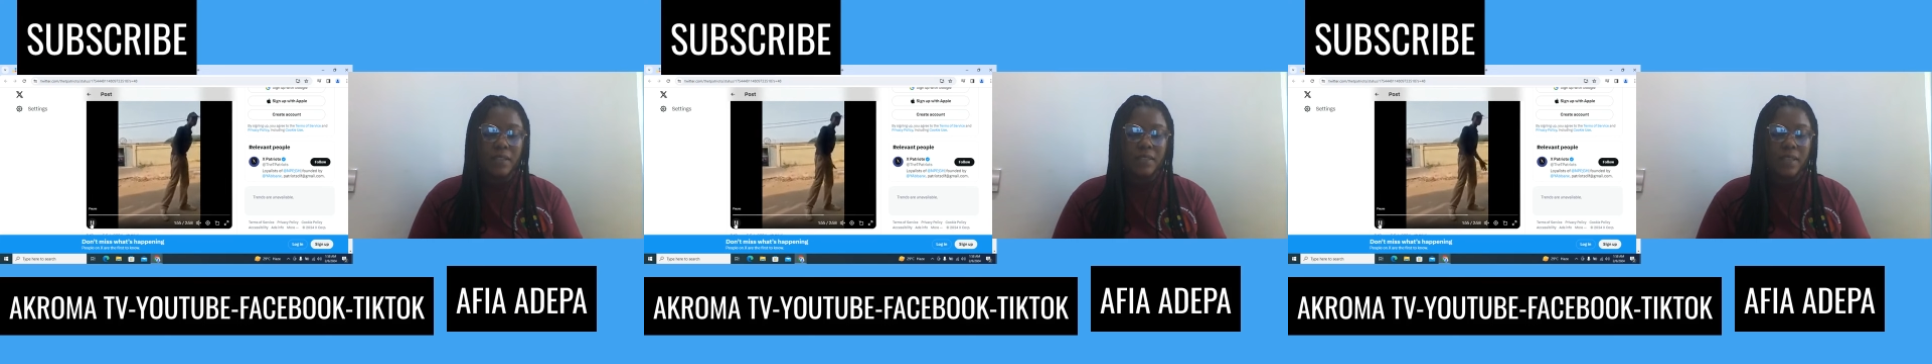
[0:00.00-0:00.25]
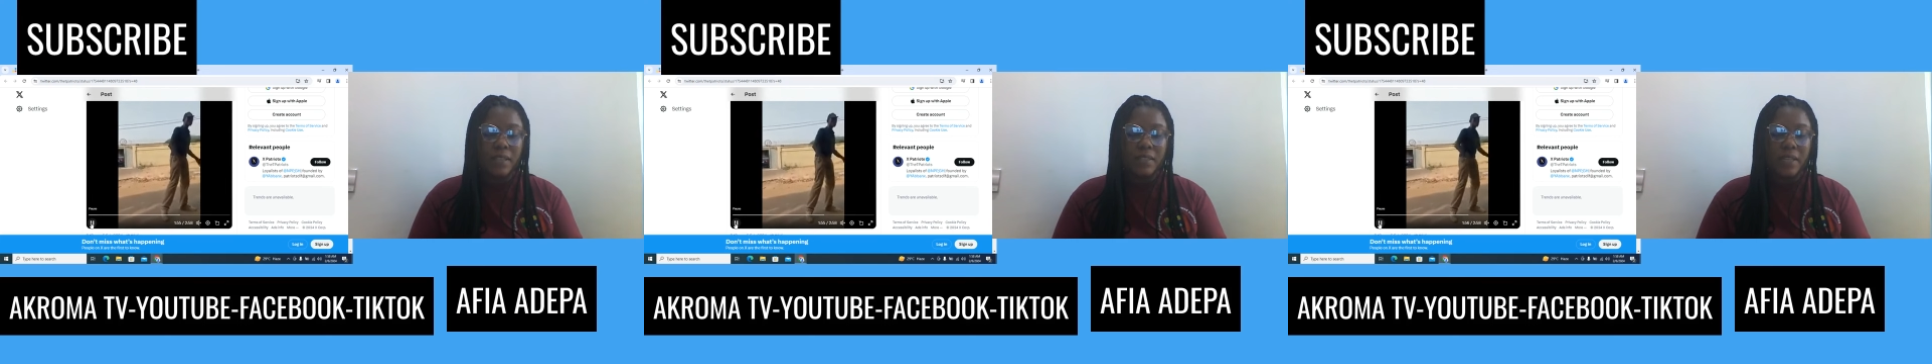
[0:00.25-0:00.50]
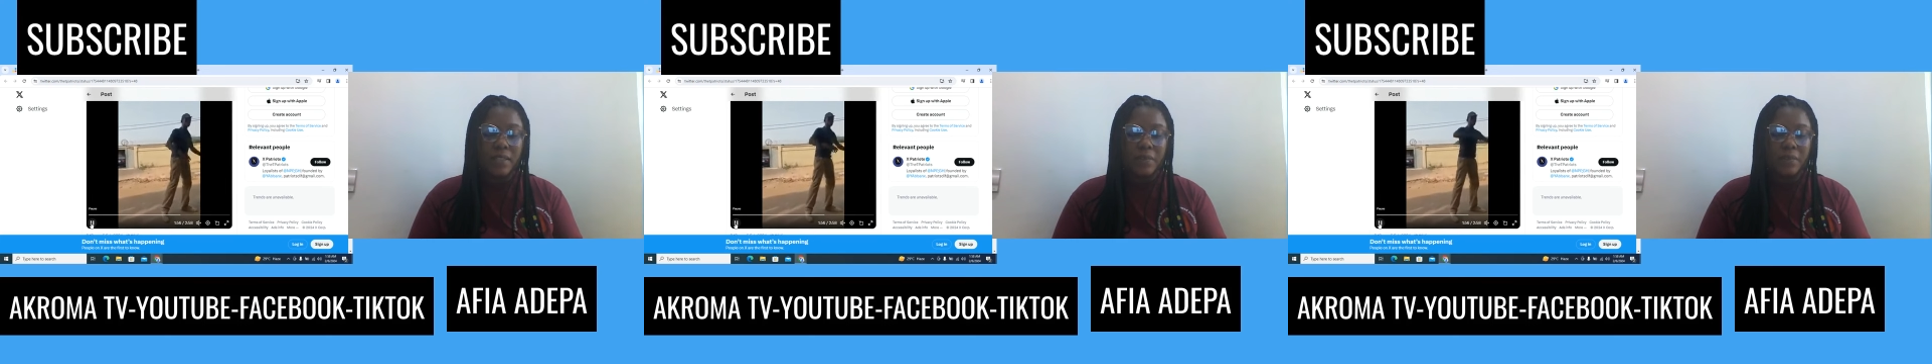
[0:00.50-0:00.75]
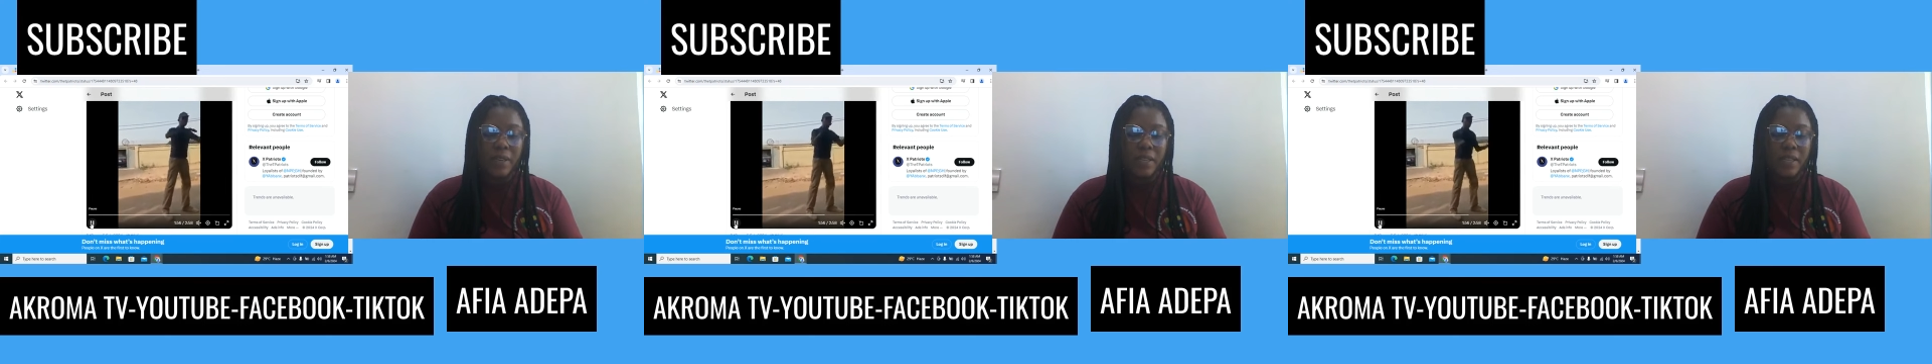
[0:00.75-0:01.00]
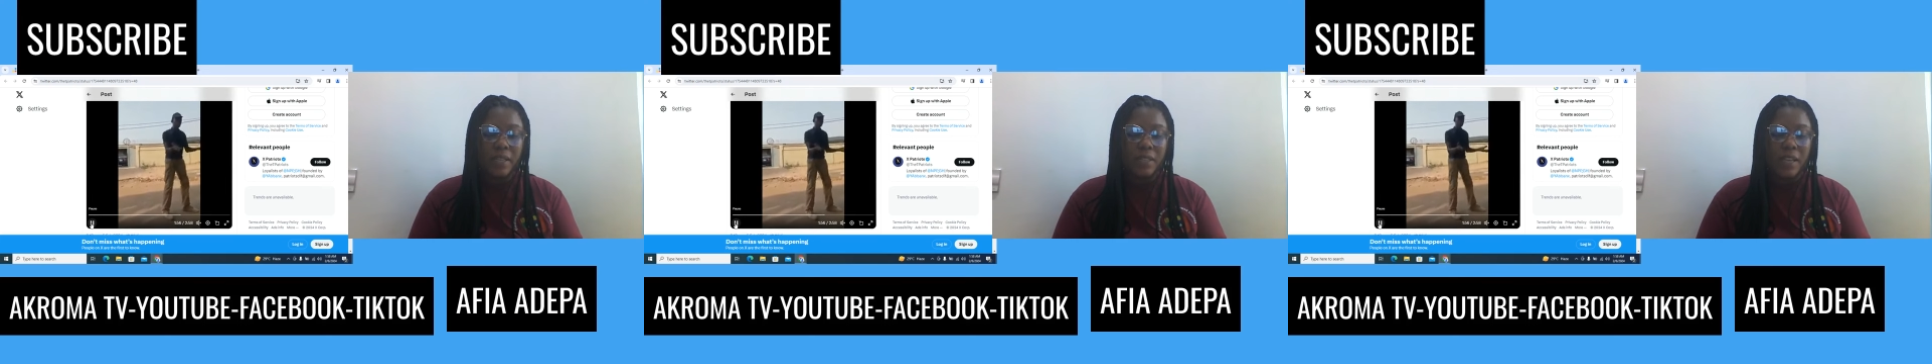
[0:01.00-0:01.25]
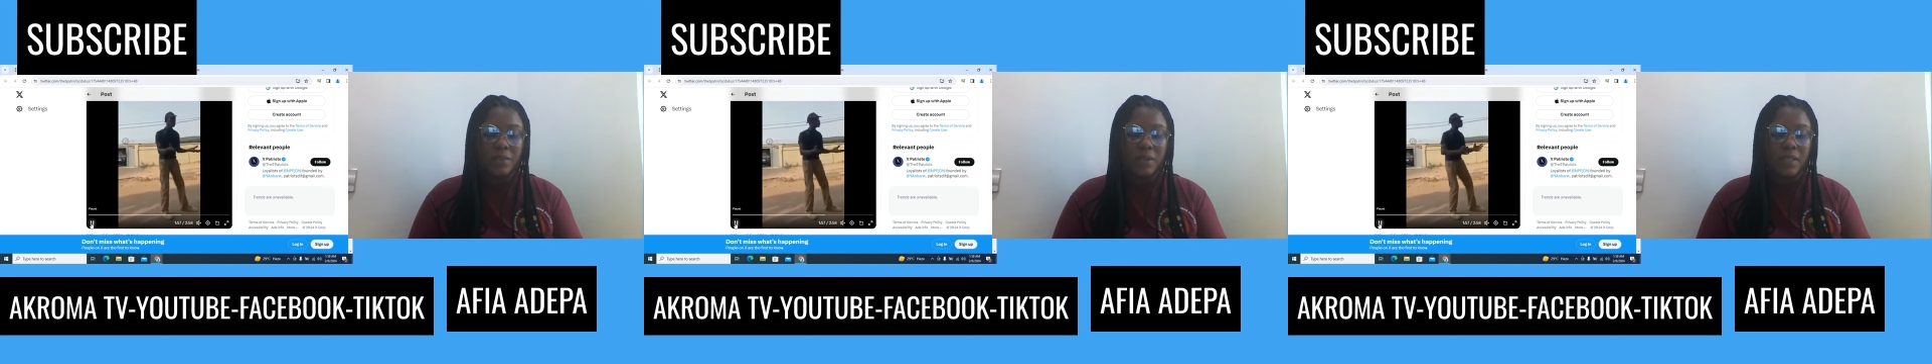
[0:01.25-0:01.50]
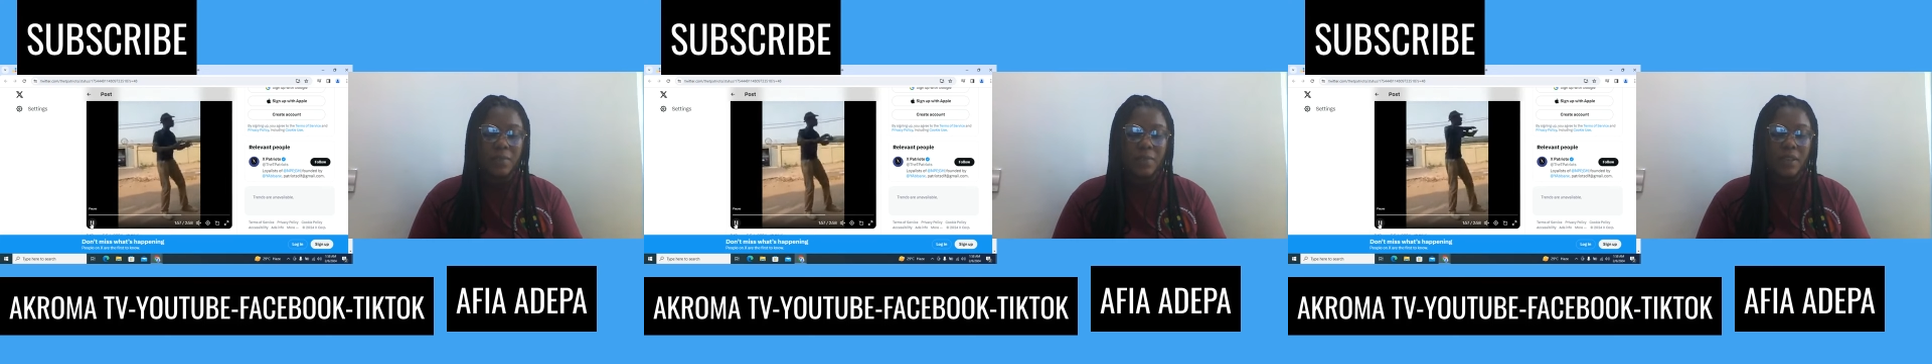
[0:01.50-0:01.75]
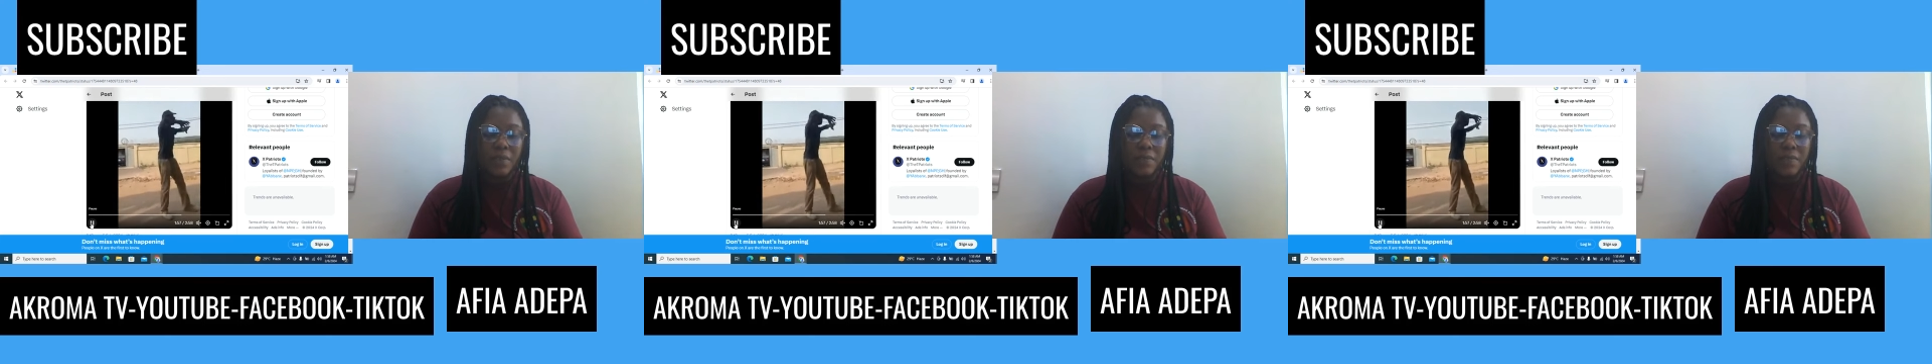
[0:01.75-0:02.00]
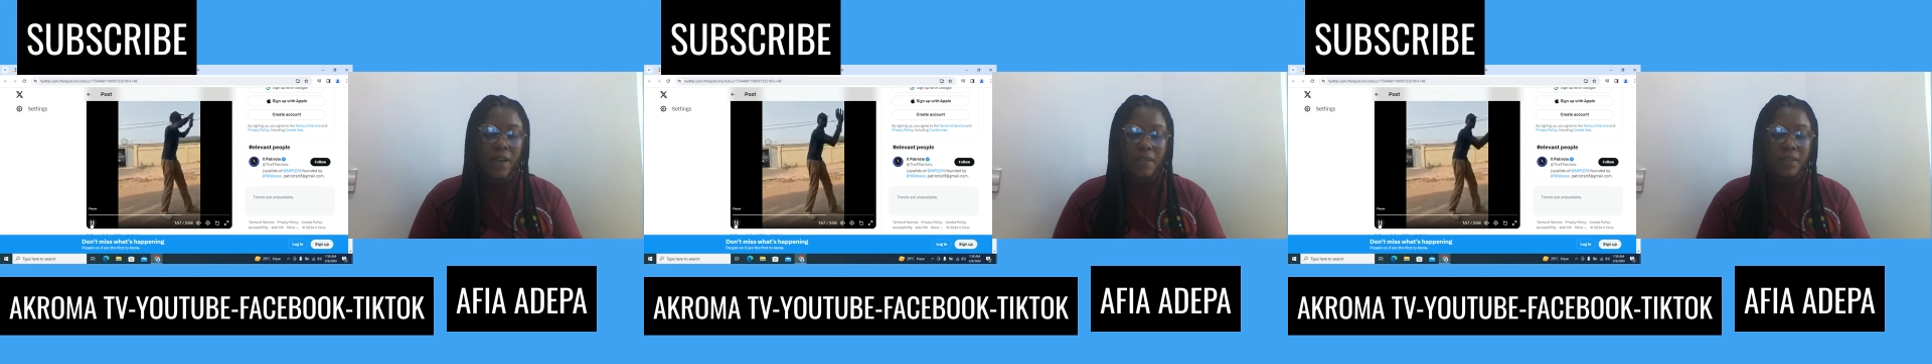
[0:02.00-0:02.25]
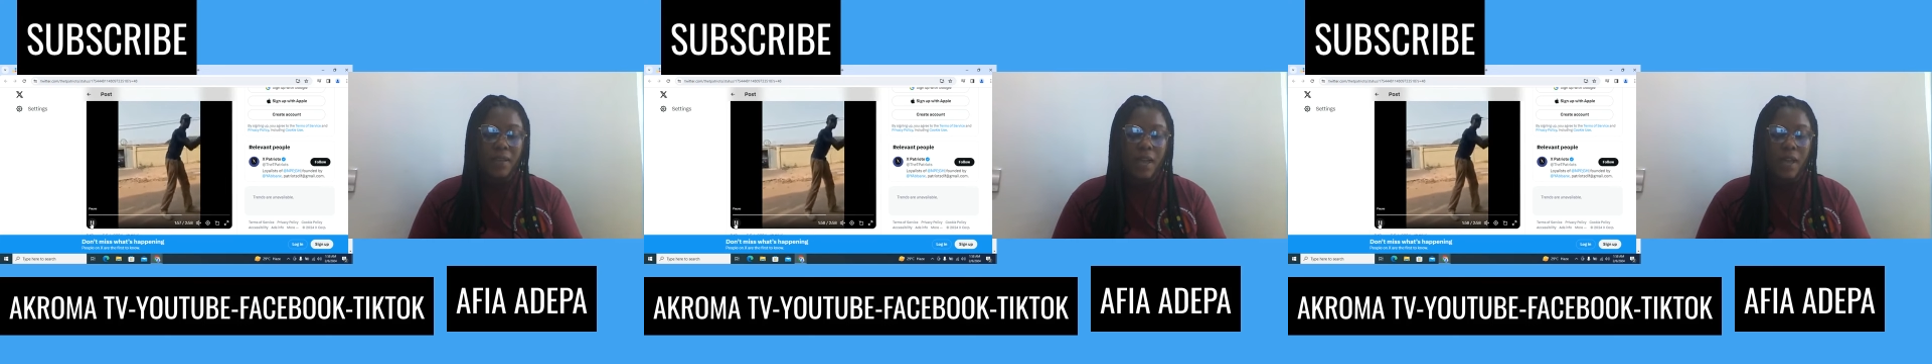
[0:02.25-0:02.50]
intelligent man. He's actually speaking facts.